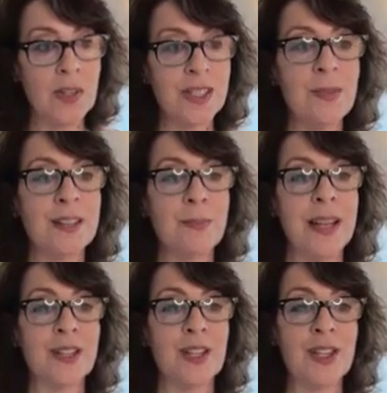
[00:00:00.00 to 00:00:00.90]
What's the
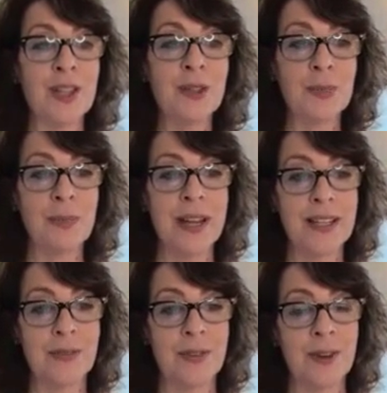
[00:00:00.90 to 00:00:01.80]
best paint to use when
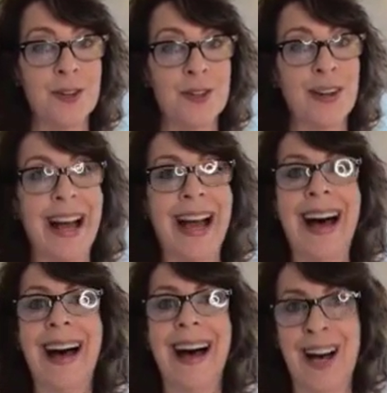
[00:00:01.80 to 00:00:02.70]
painting furniture?